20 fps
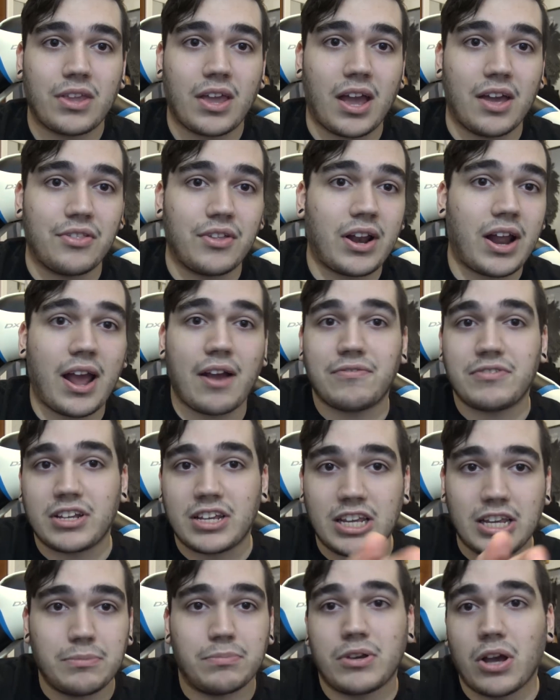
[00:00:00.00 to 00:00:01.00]
and then I have to
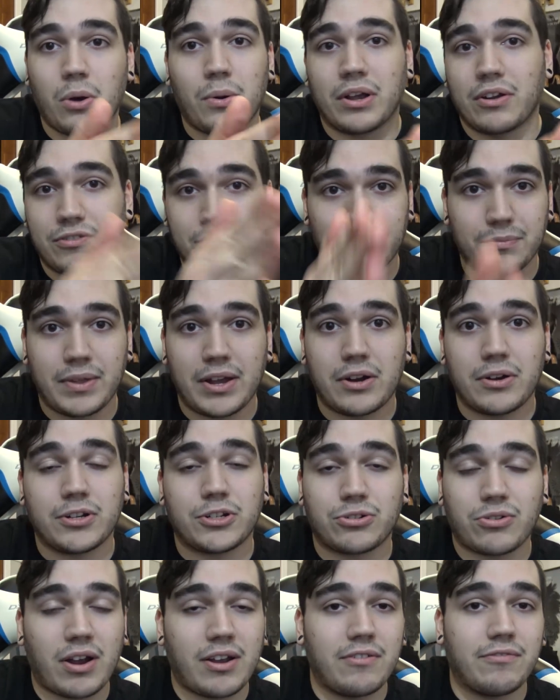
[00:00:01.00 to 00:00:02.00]
keep going from there to
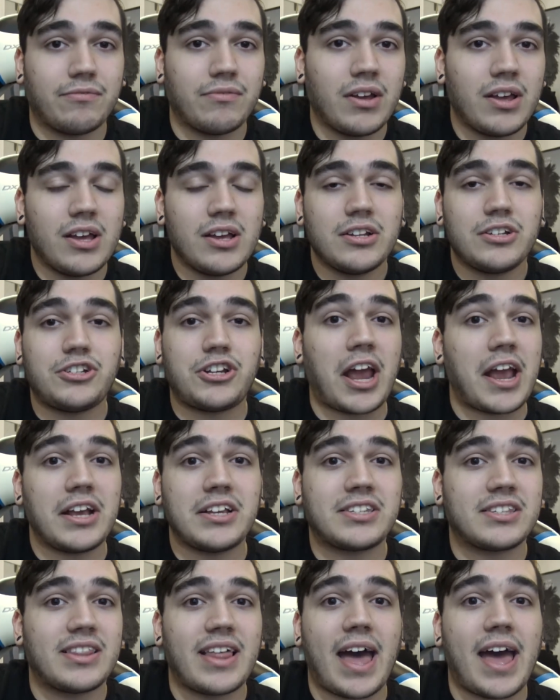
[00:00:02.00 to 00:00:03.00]
try and
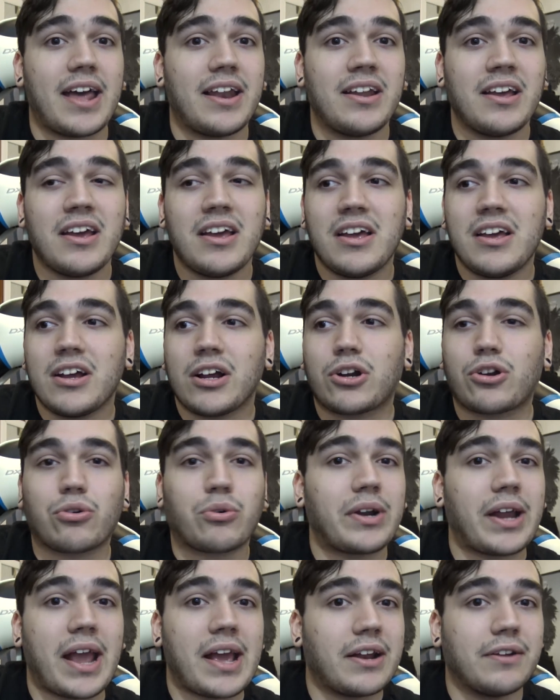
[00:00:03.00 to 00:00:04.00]
chase that
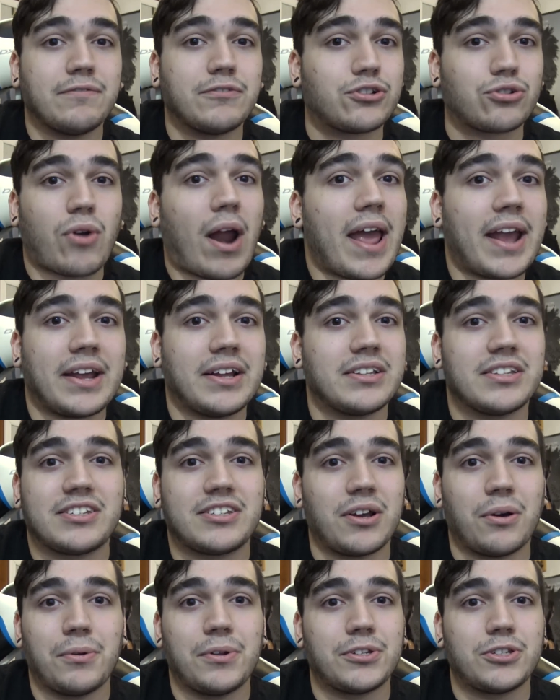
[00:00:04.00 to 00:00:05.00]
creative dragon,
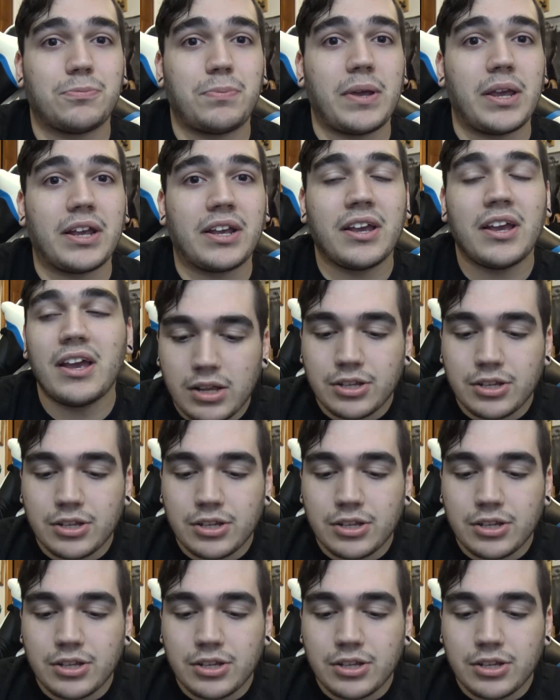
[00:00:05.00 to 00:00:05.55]
so to speak.